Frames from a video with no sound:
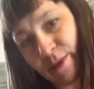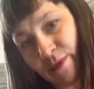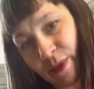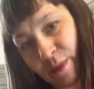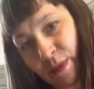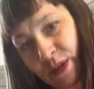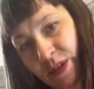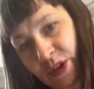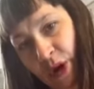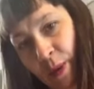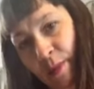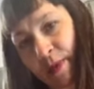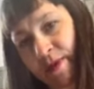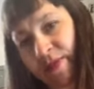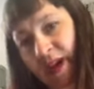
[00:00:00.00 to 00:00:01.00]
from the top
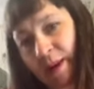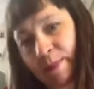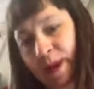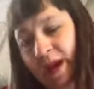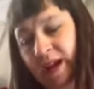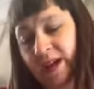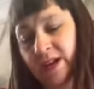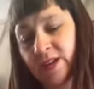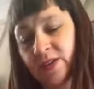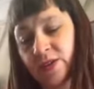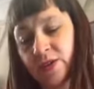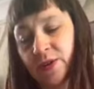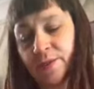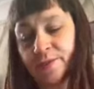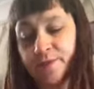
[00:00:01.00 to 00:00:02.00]
of that page,